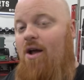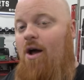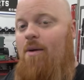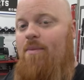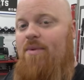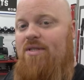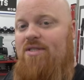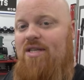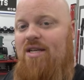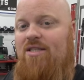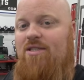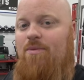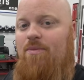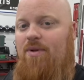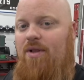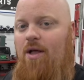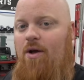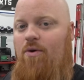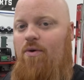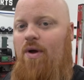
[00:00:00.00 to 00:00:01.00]
comment section
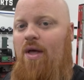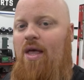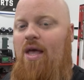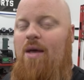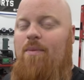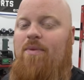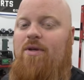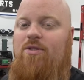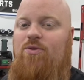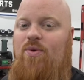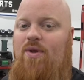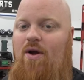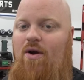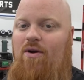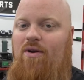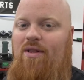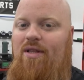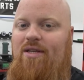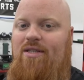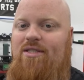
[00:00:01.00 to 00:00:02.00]
below because we
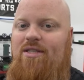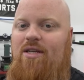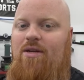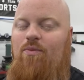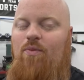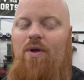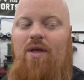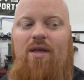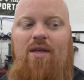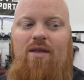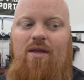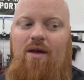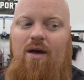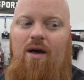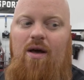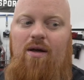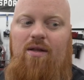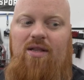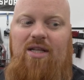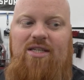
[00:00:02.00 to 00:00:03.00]
are listening we
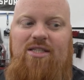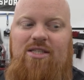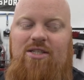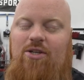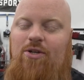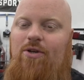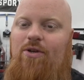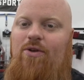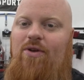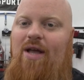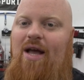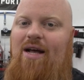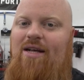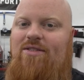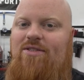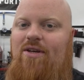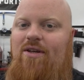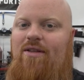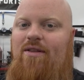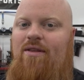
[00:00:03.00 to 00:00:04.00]
uh, listen to you
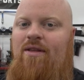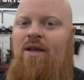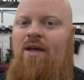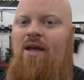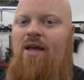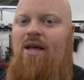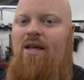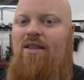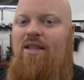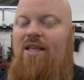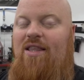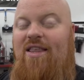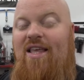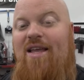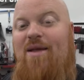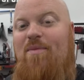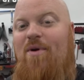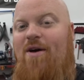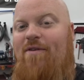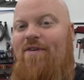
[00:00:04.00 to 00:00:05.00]
guys on the
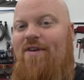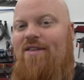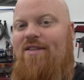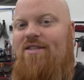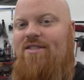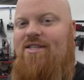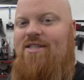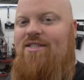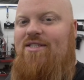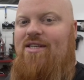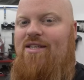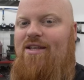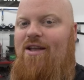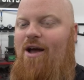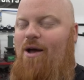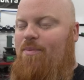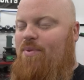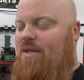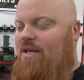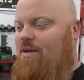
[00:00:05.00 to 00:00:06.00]
theme of it the ZZ
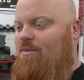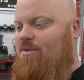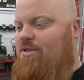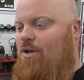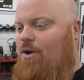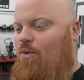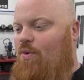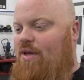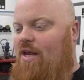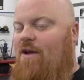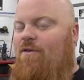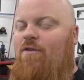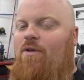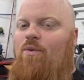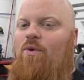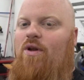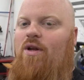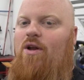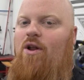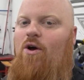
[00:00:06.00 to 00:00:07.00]
Top theme so we definitely
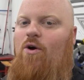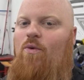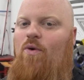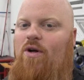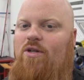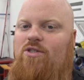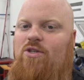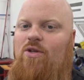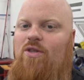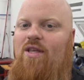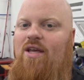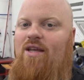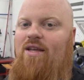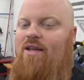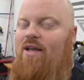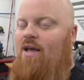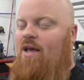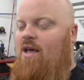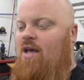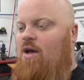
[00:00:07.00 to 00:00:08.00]
want to know what you
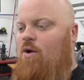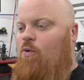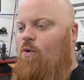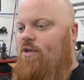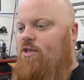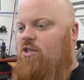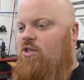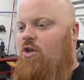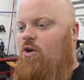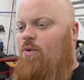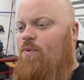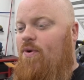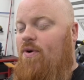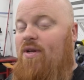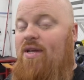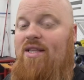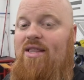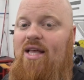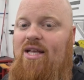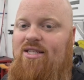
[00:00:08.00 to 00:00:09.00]
think we should do we're going
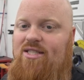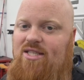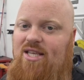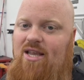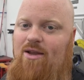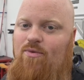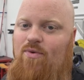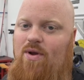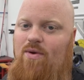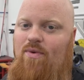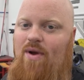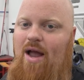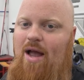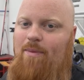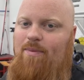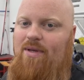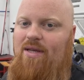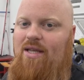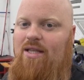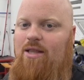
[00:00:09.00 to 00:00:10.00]
to get that seat
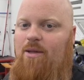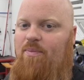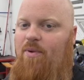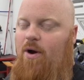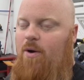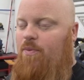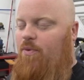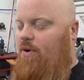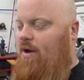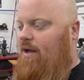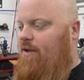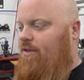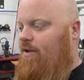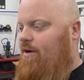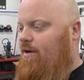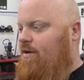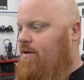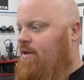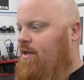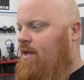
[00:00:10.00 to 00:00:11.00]
rewrapped and get the purple out
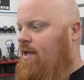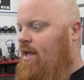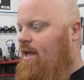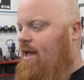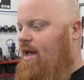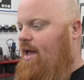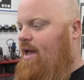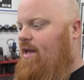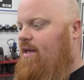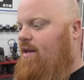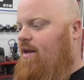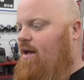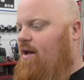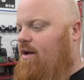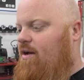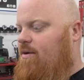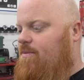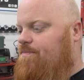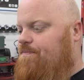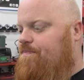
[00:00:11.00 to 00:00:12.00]
there and
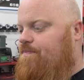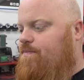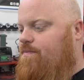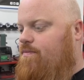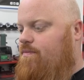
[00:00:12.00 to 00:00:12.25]
um,